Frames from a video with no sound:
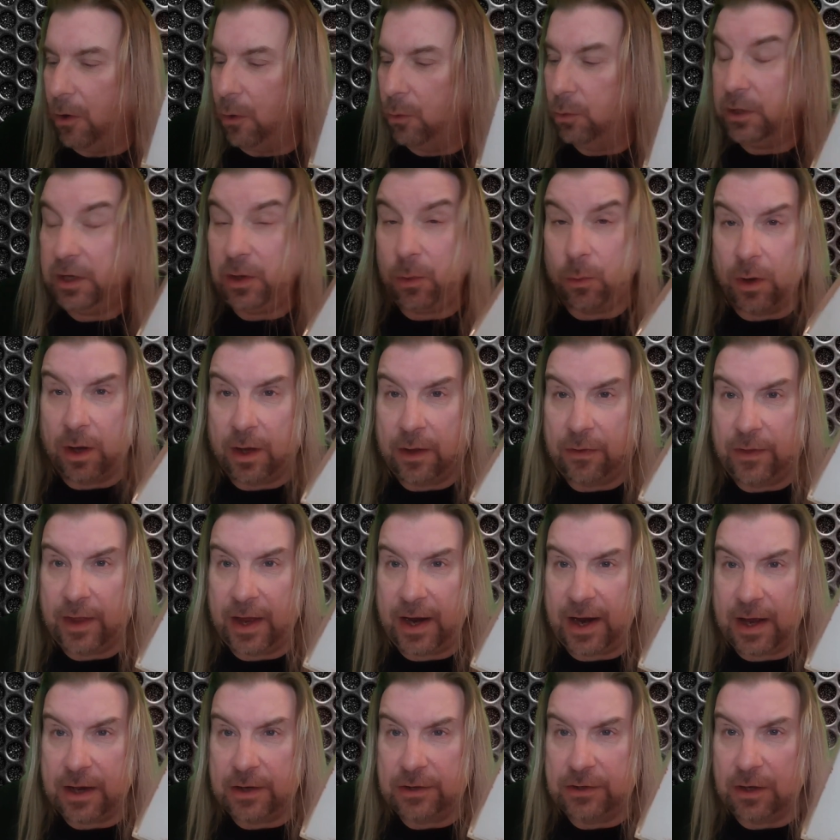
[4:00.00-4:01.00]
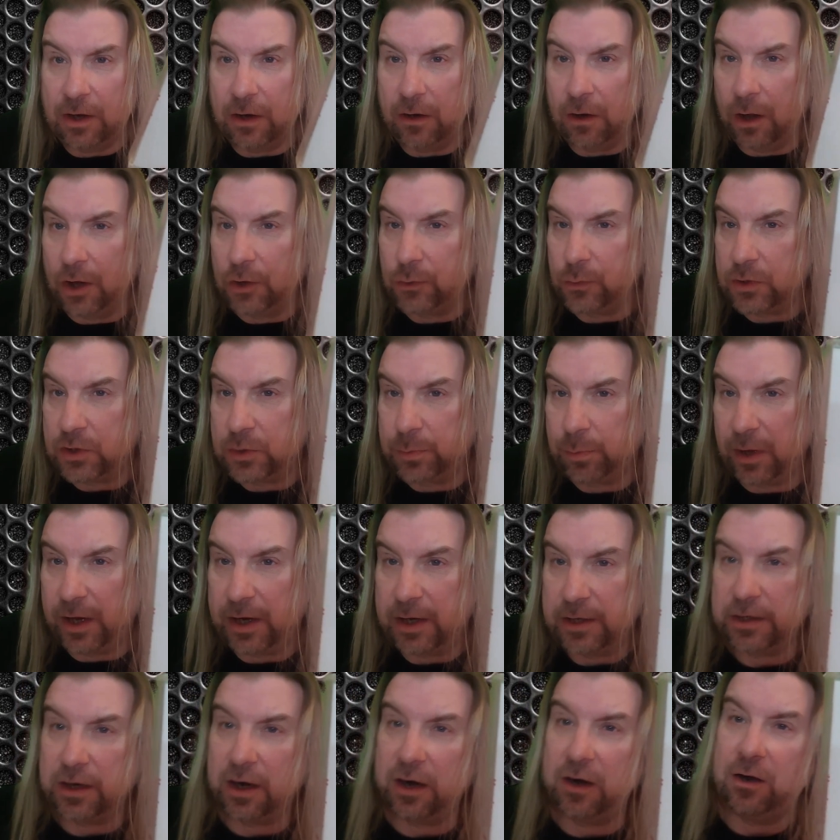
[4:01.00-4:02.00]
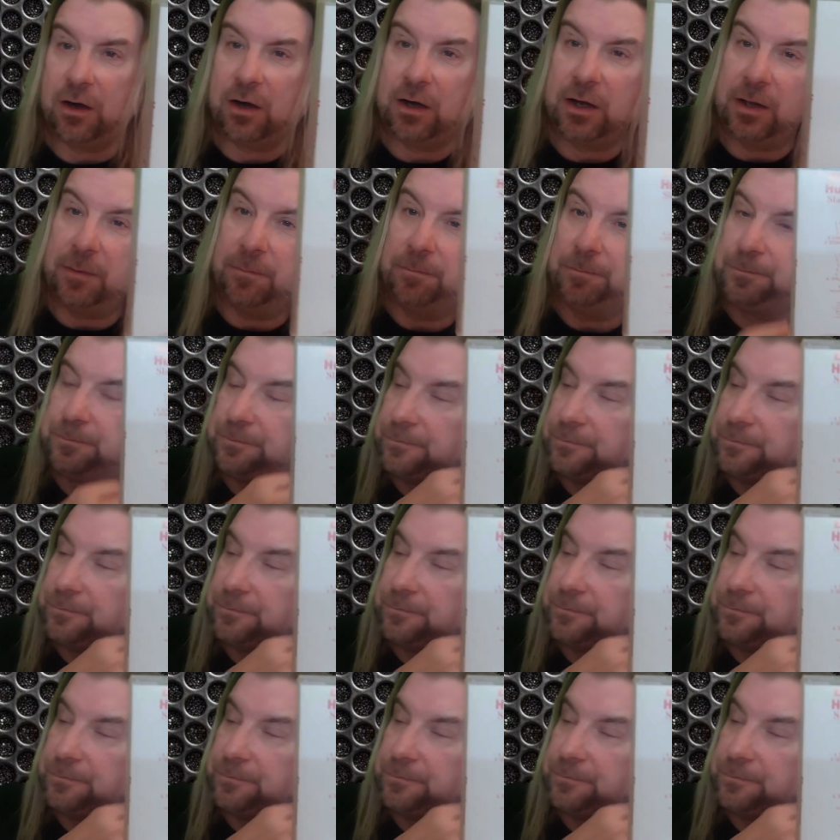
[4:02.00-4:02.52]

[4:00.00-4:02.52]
only one that had Doug Aldridge play guitar on it.